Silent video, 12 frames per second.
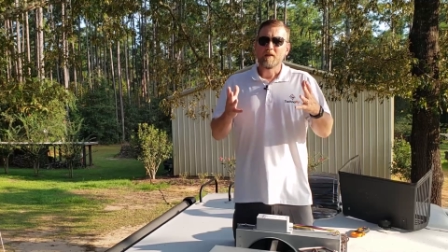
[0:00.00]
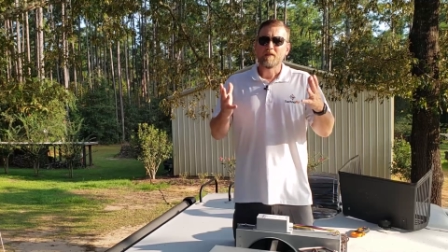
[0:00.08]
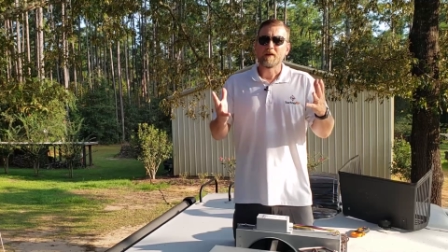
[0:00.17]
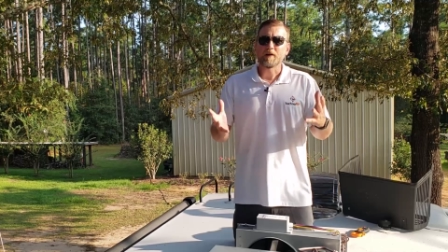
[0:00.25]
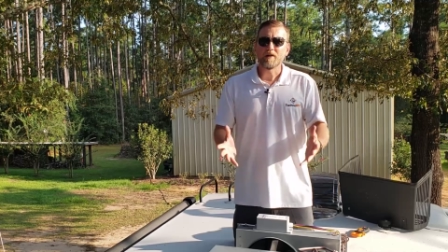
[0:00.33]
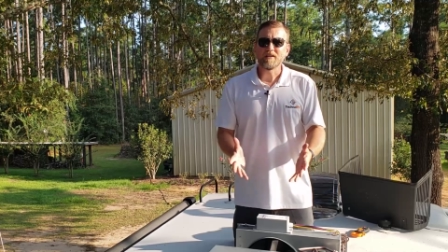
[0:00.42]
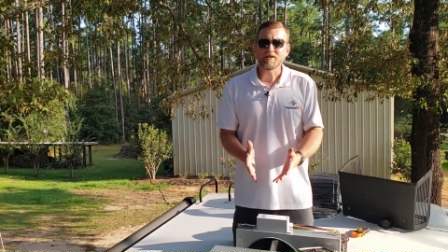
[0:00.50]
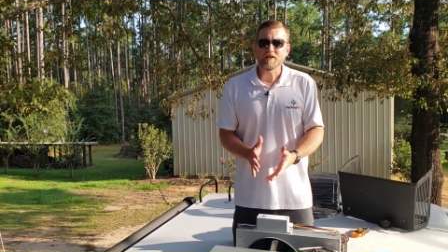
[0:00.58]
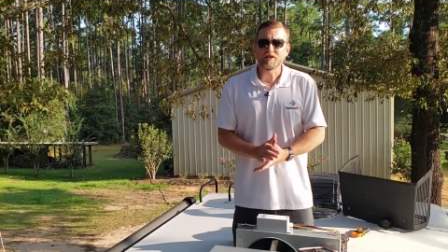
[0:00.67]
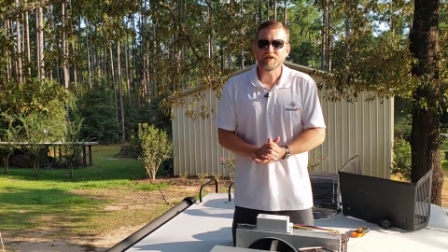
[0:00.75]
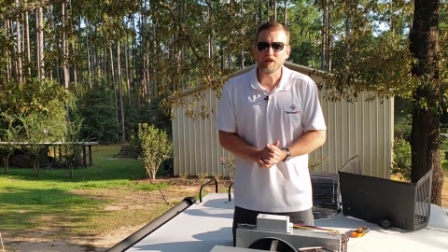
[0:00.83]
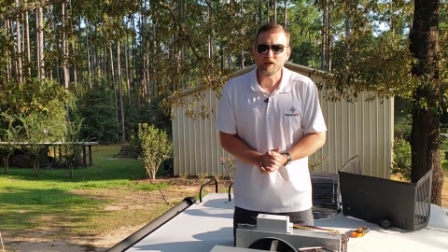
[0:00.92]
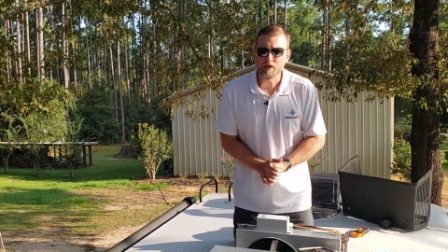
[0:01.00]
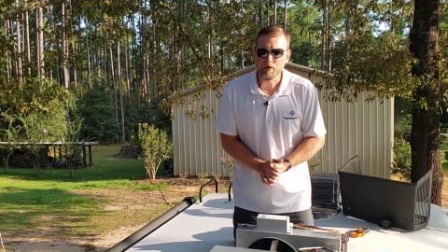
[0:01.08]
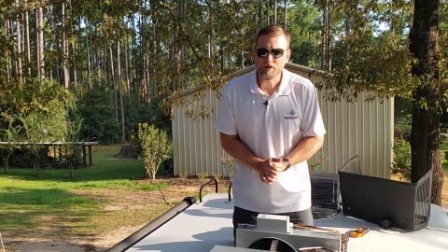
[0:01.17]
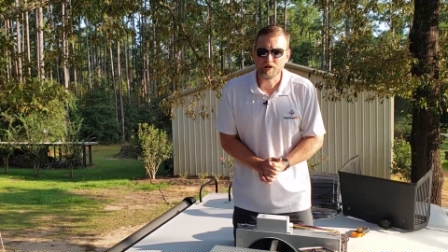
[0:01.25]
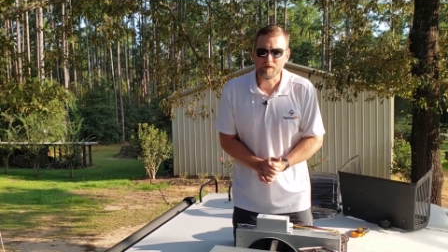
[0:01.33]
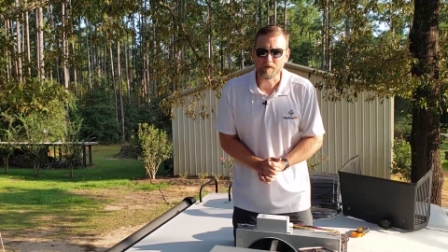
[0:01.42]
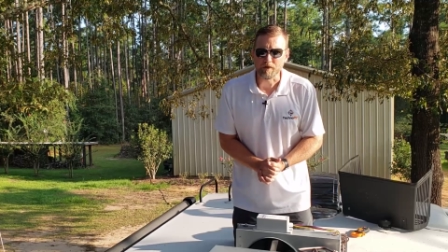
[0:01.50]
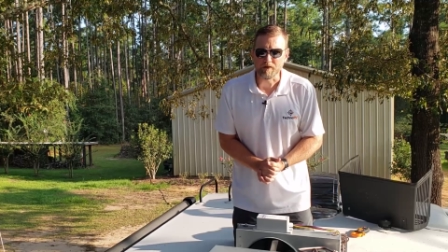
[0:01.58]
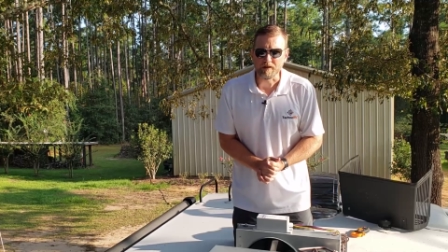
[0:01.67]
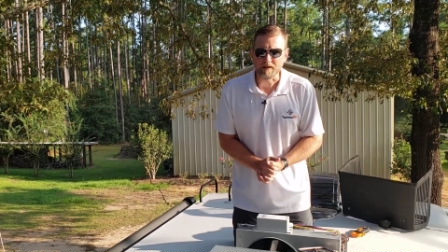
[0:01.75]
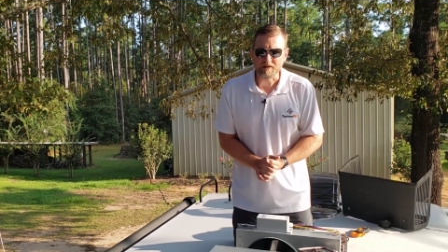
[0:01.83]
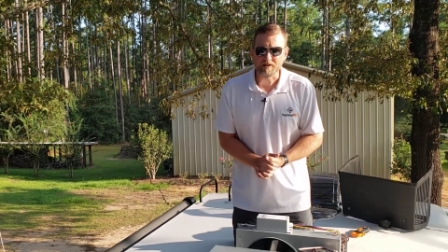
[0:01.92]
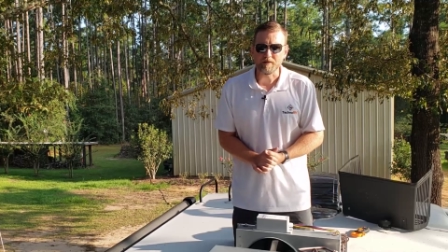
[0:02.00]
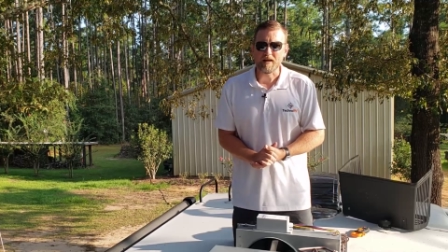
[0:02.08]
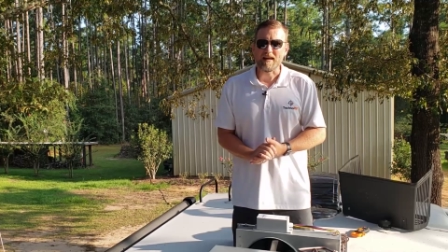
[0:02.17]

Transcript: There is a solution for this,